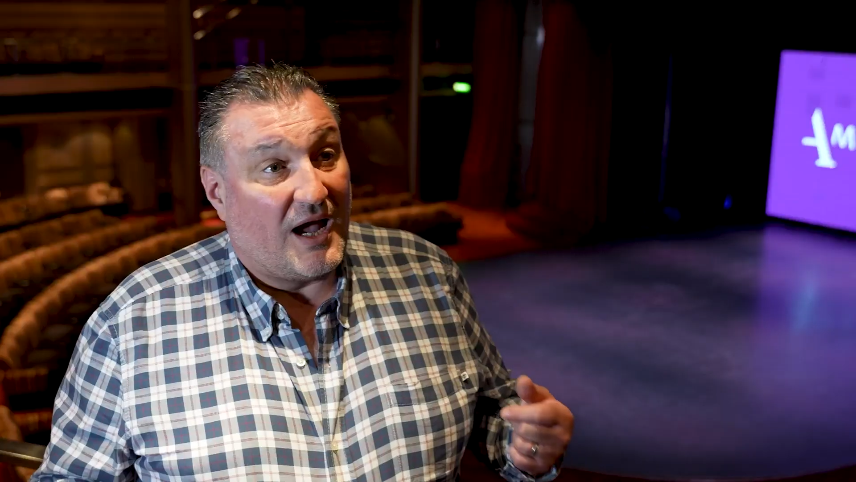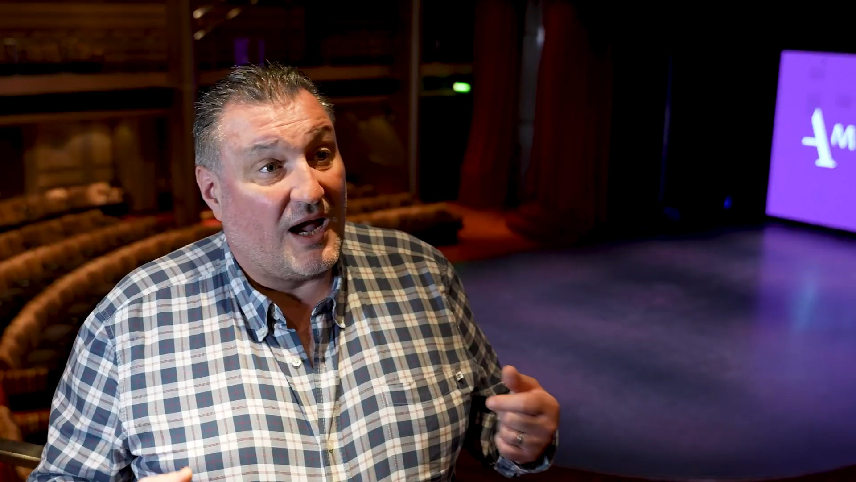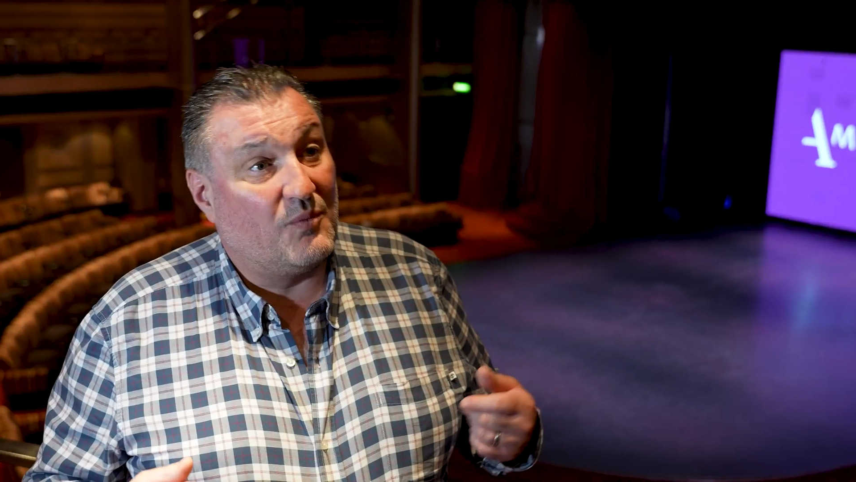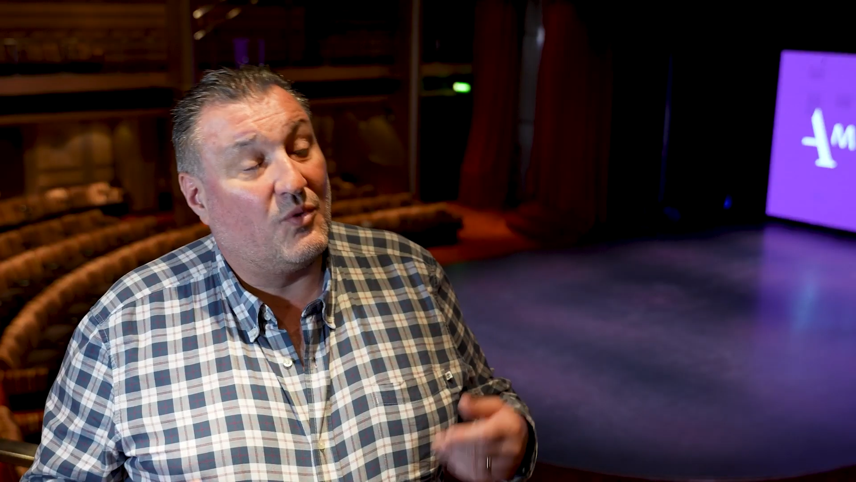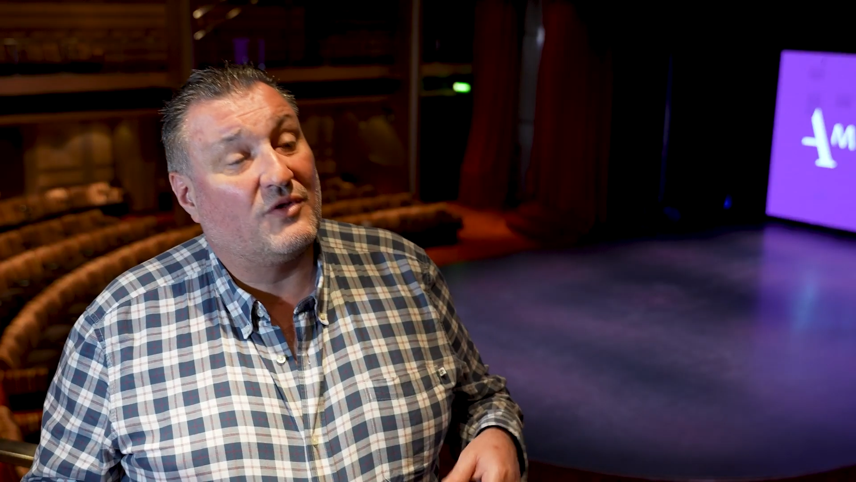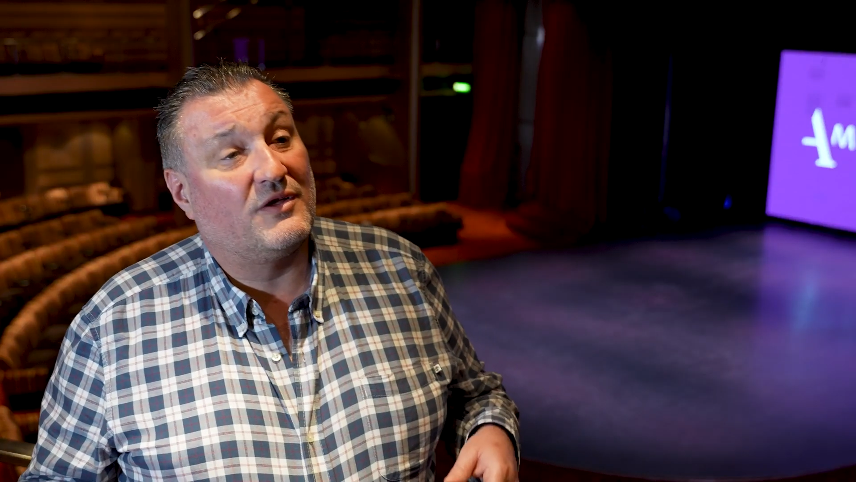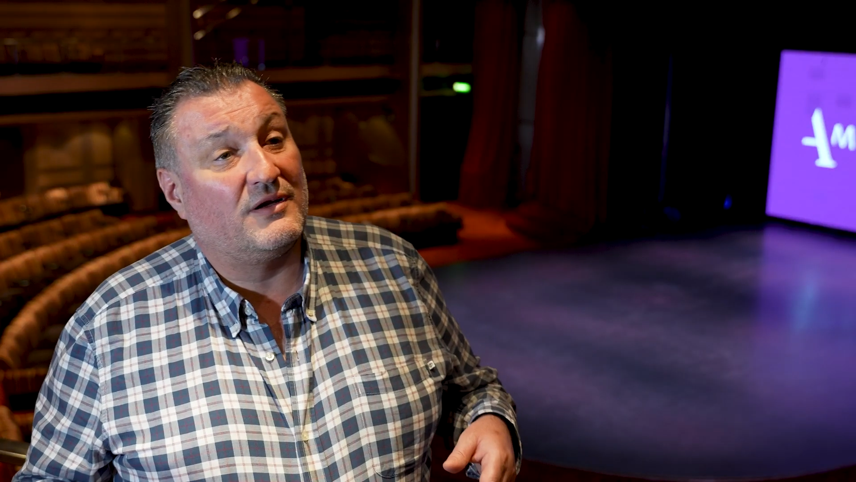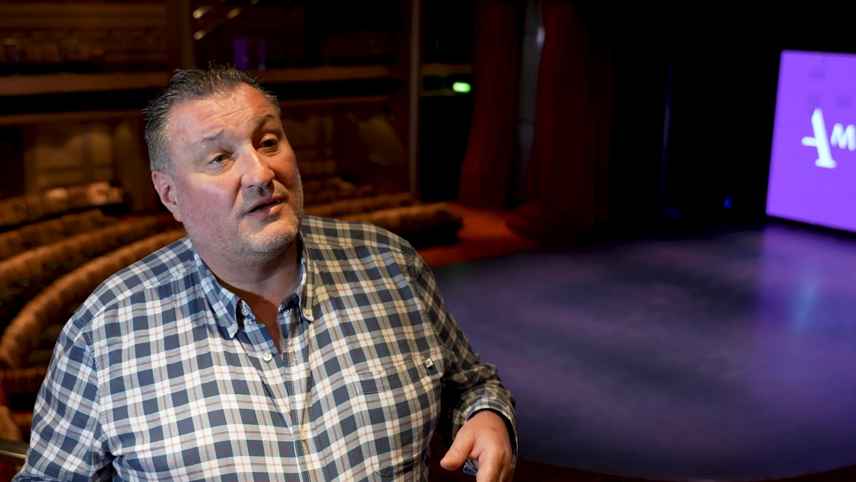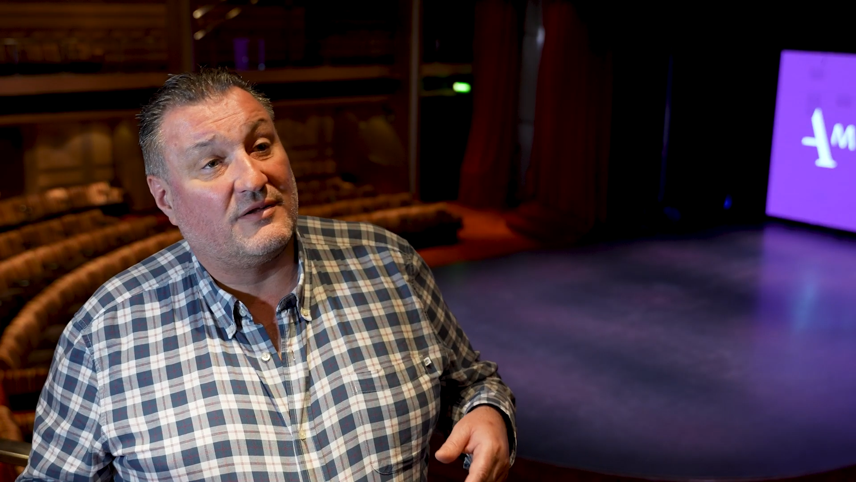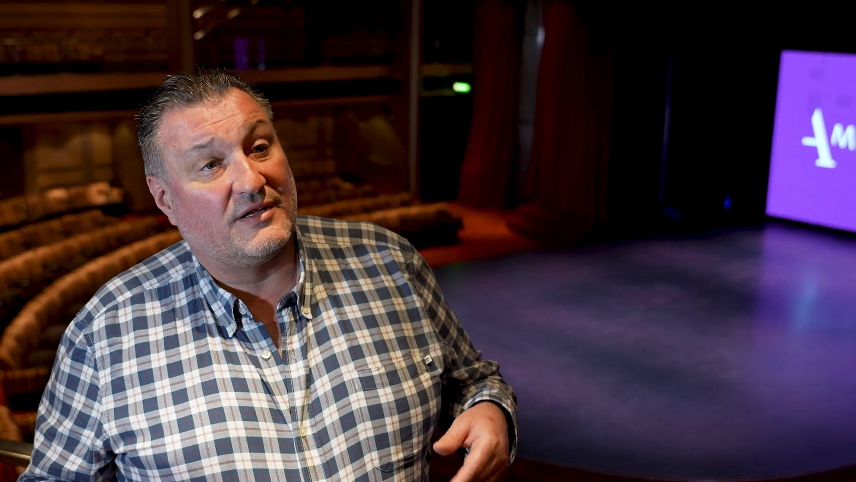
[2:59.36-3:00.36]
And what
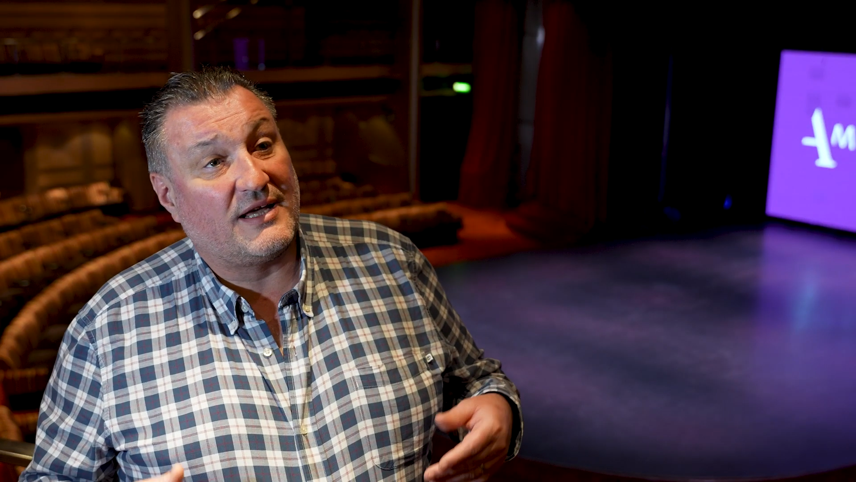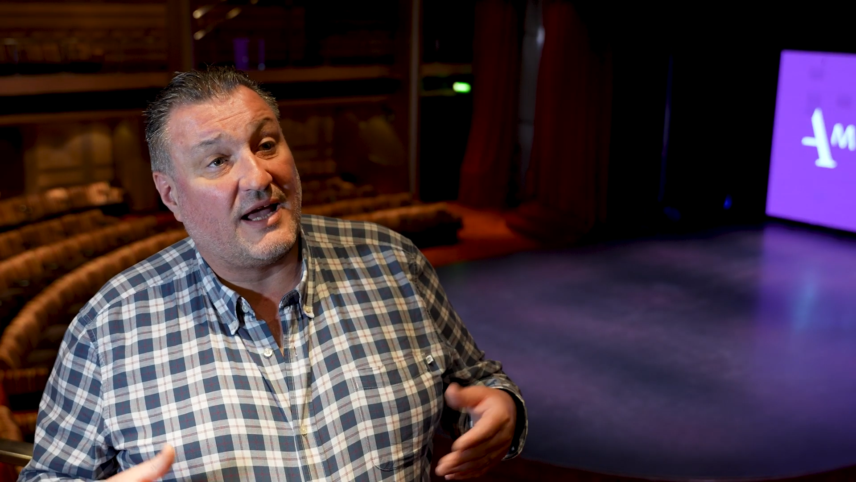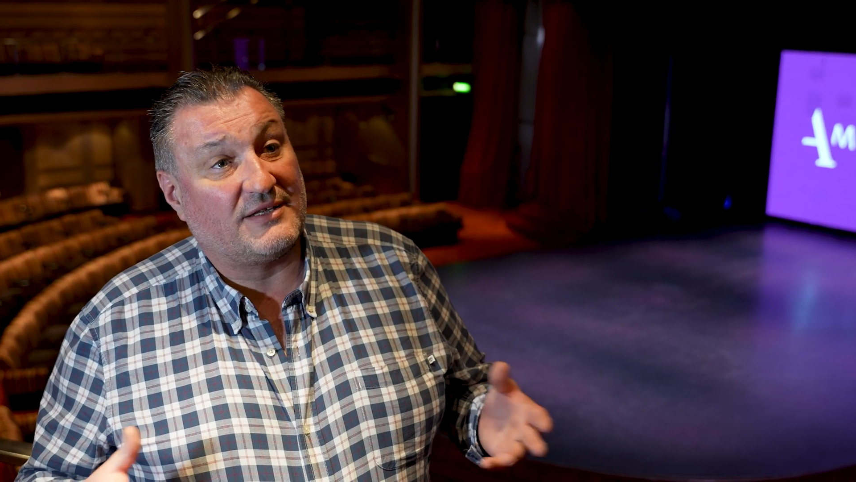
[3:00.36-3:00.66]
the, the